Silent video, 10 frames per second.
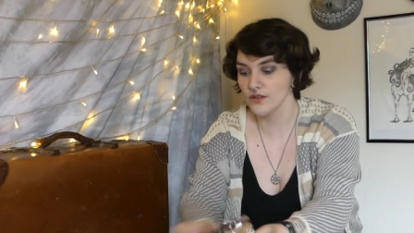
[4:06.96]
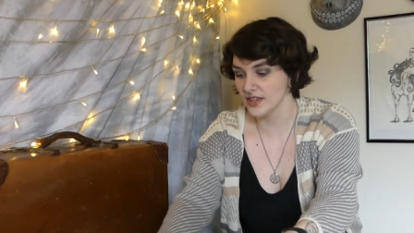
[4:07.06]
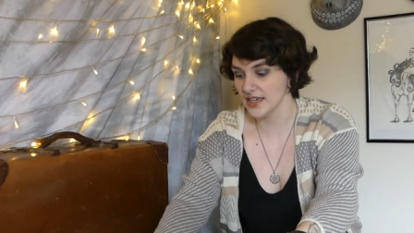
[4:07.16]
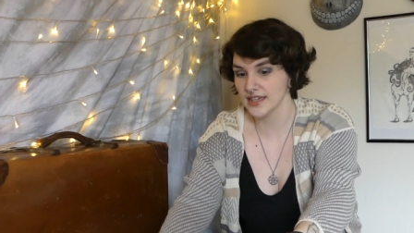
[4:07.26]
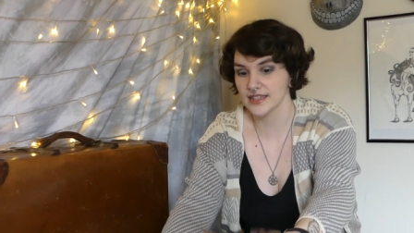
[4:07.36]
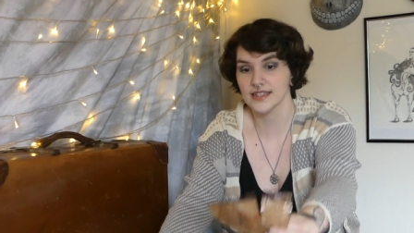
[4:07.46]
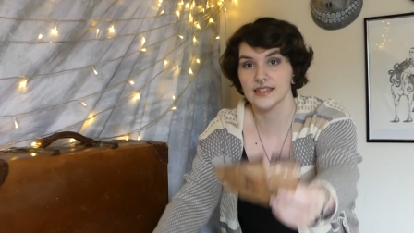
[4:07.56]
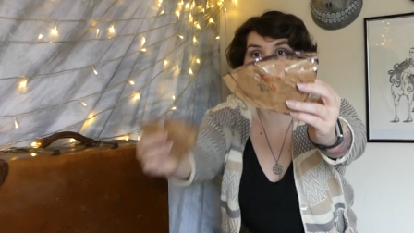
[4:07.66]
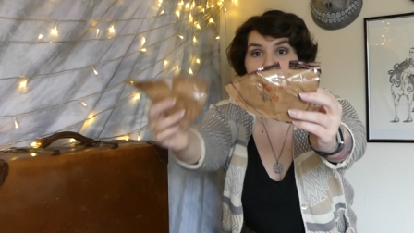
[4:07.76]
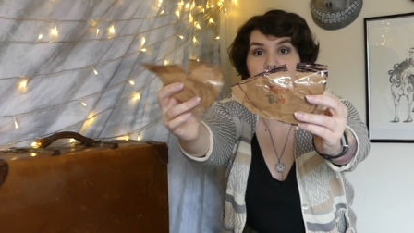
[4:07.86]
things
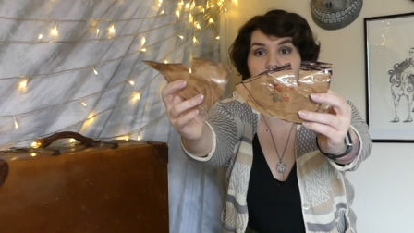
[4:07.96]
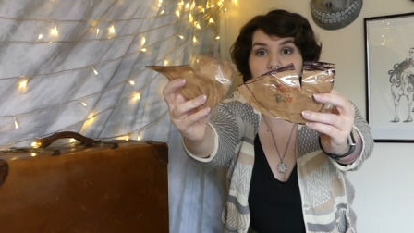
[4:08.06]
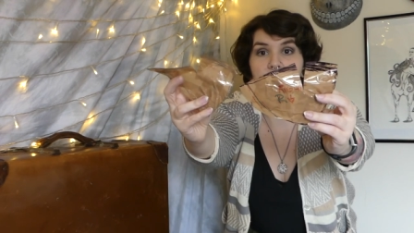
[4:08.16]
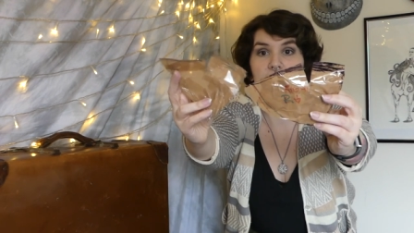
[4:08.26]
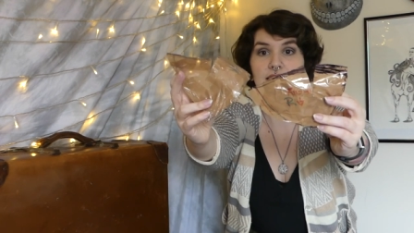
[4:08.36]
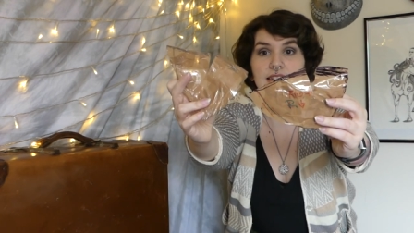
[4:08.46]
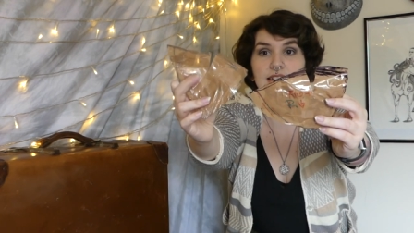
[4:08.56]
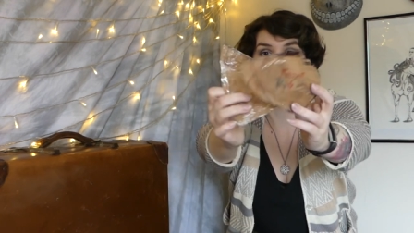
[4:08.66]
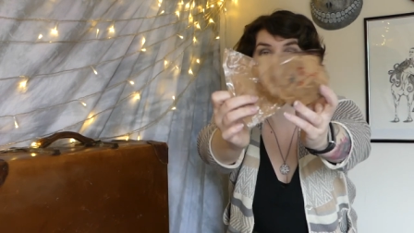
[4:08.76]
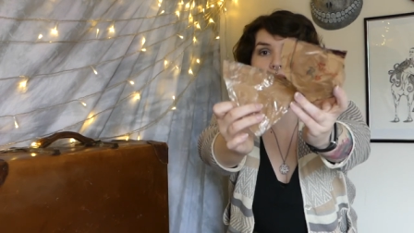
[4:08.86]
like this,
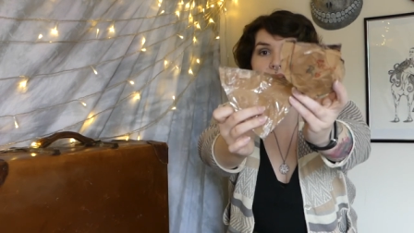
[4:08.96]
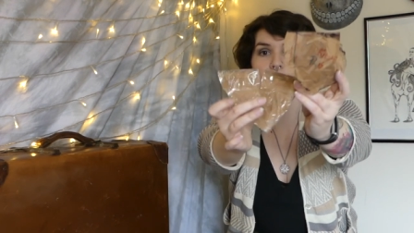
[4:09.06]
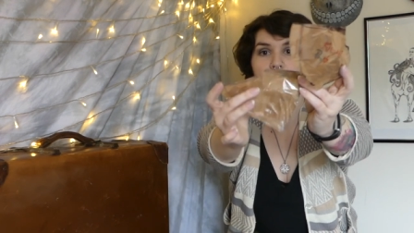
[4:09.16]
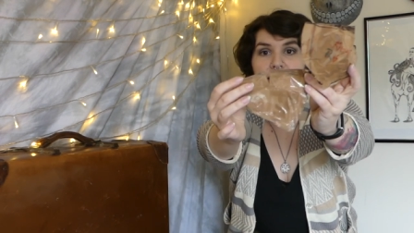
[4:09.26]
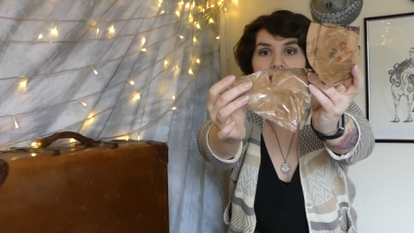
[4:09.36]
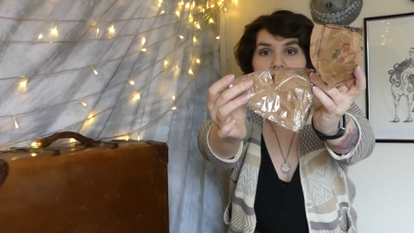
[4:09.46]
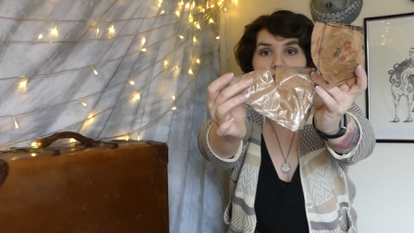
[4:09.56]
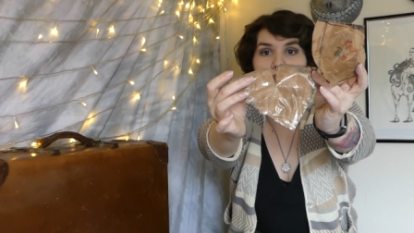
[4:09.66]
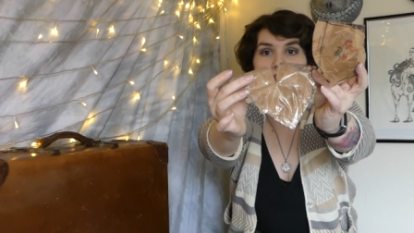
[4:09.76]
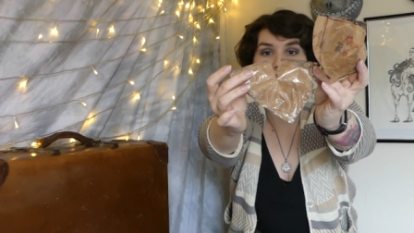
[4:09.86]
where you
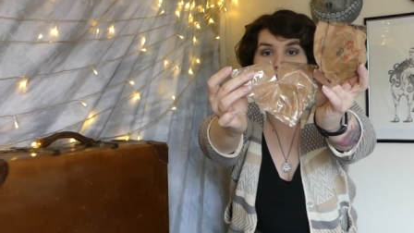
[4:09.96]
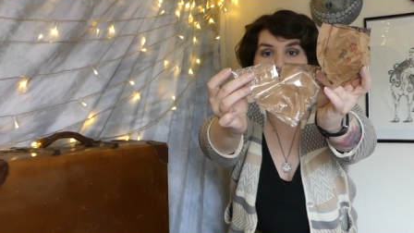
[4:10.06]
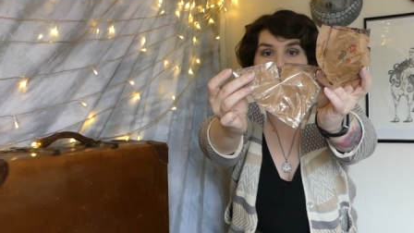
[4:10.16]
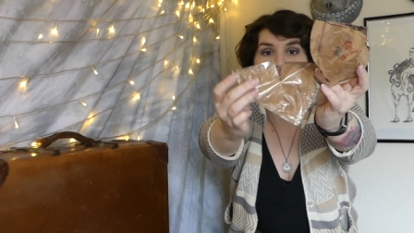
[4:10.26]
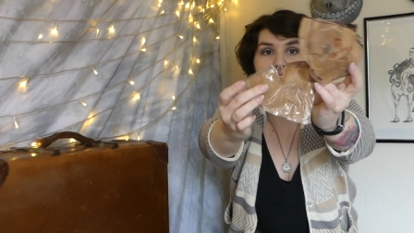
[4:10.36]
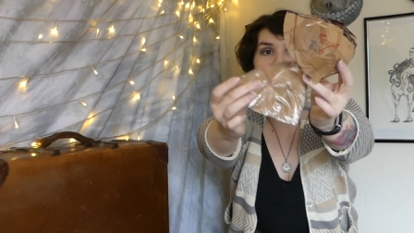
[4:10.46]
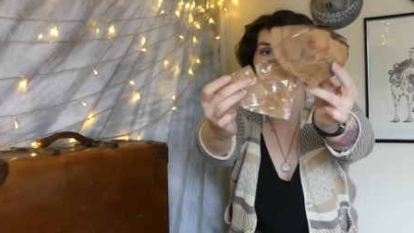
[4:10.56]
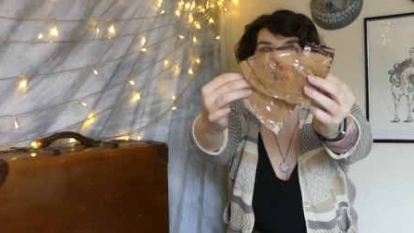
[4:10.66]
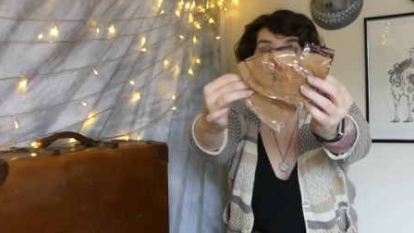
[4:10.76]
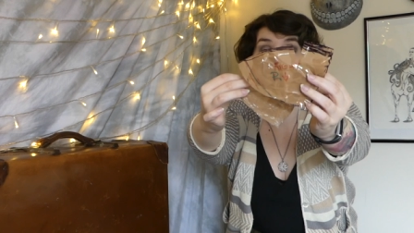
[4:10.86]
basically create
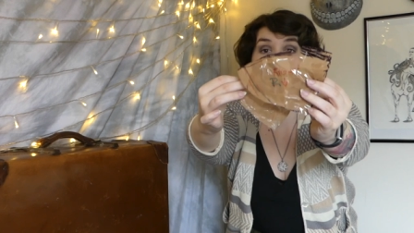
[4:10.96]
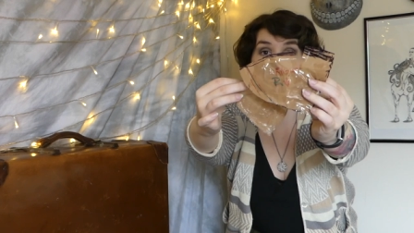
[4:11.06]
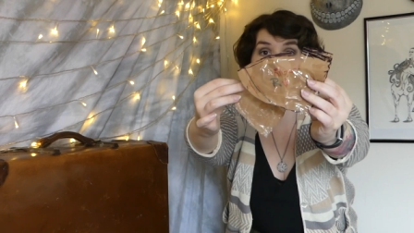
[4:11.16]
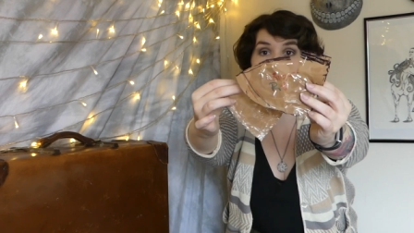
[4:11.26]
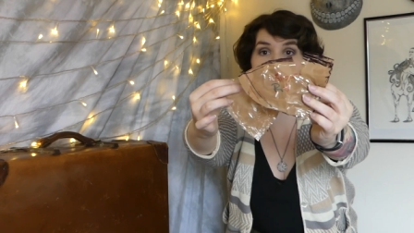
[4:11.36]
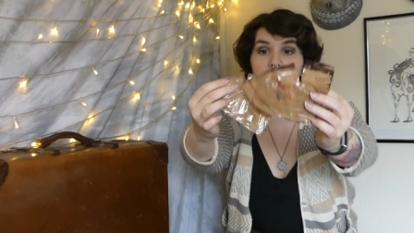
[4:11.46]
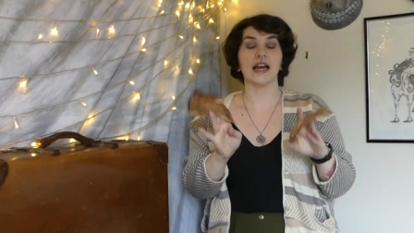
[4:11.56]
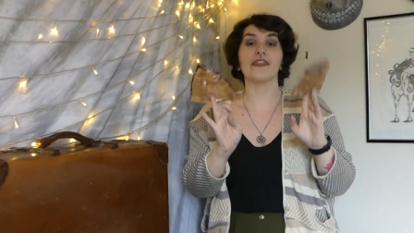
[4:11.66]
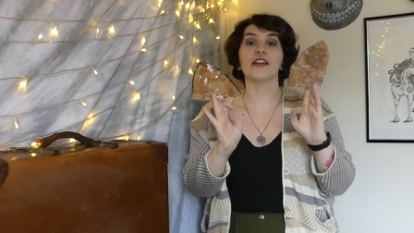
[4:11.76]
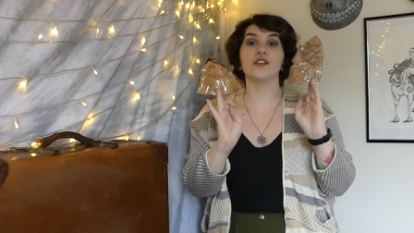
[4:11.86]
a dart,
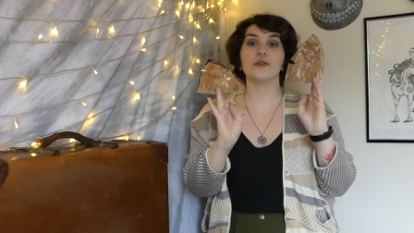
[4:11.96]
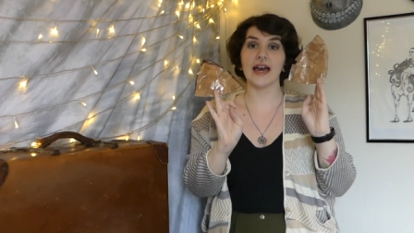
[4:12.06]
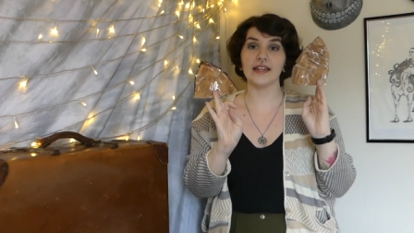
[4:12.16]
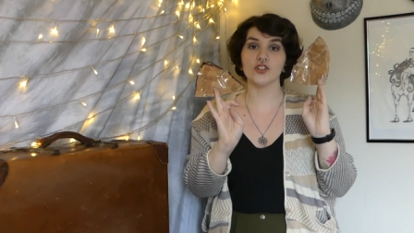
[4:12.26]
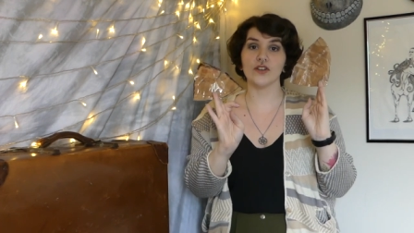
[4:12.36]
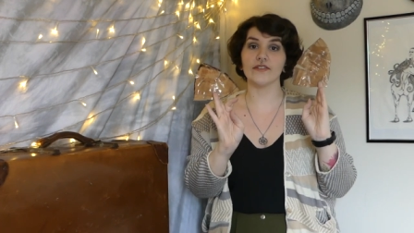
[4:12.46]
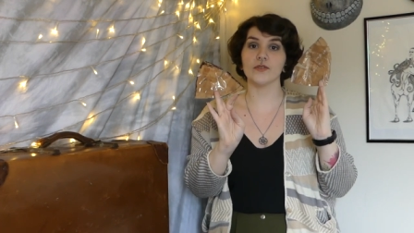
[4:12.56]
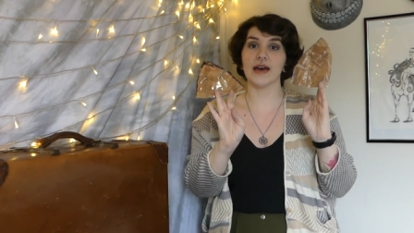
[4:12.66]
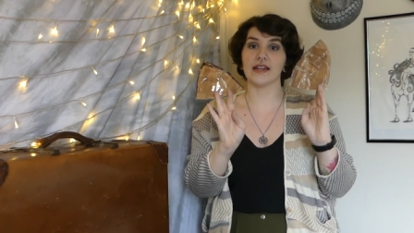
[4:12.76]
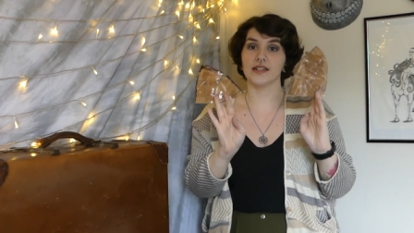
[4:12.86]
and then you can draft the
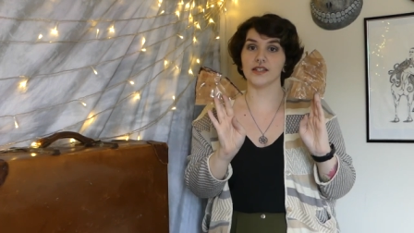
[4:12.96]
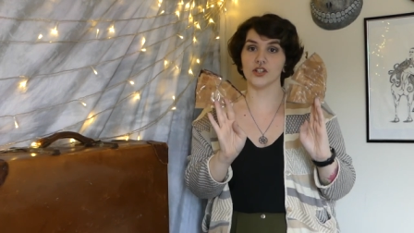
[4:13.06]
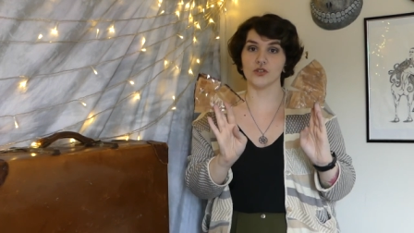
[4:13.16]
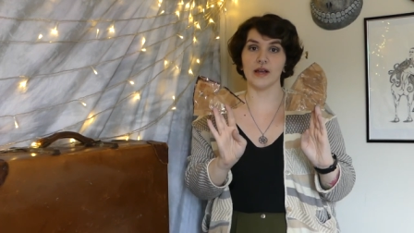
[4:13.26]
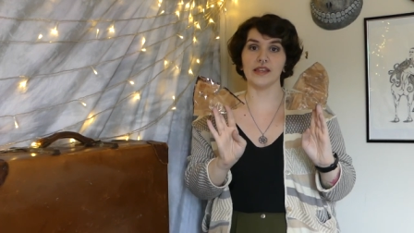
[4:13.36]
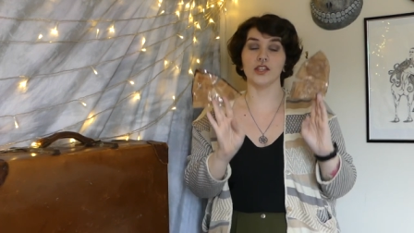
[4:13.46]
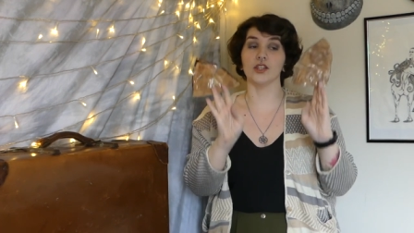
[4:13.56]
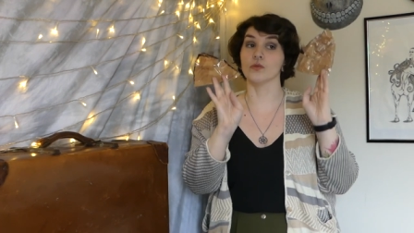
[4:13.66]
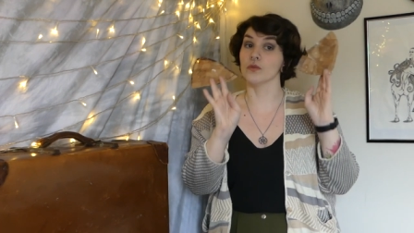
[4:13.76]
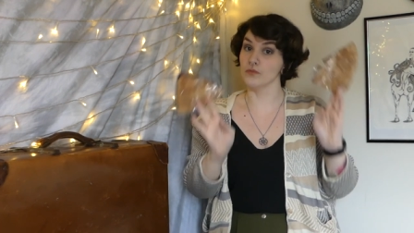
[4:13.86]
pattern in such a way that
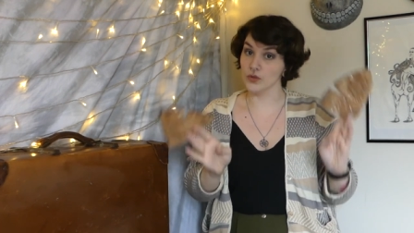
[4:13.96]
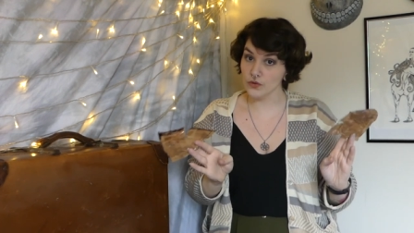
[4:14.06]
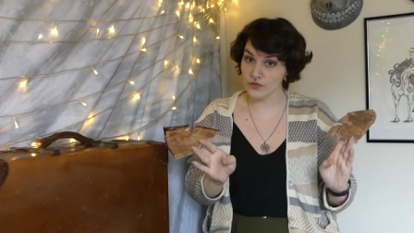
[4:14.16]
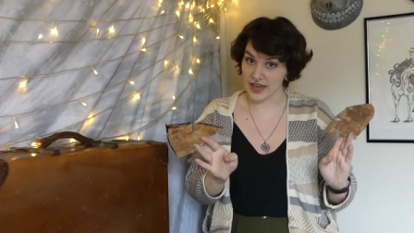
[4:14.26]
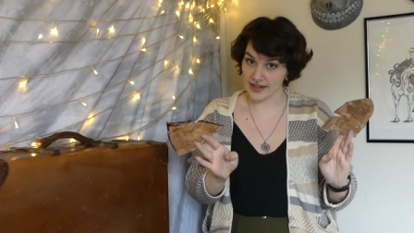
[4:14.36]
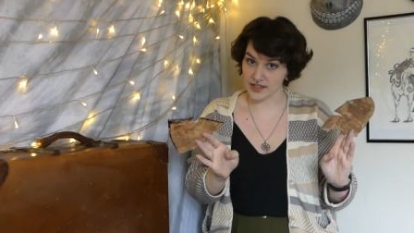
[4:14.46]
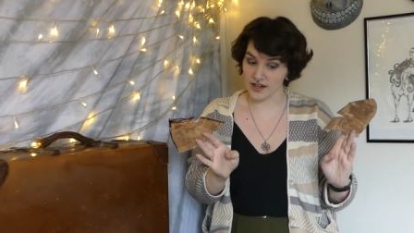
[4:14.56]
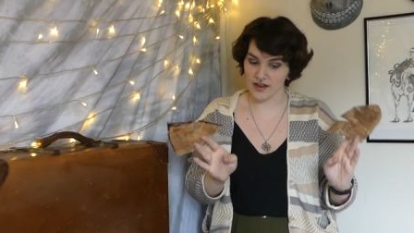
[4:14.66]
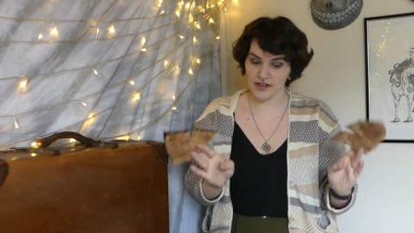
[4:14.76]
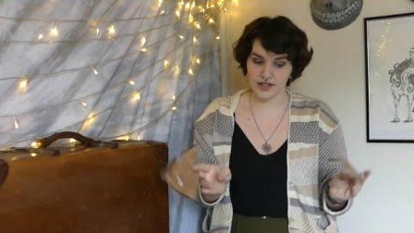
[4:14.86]
you remove that
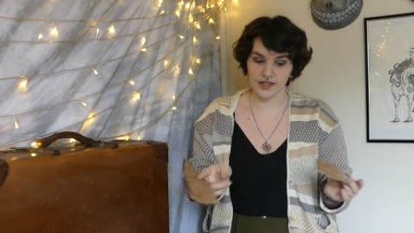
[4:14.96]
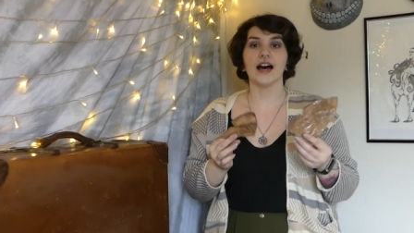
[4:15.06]
dart.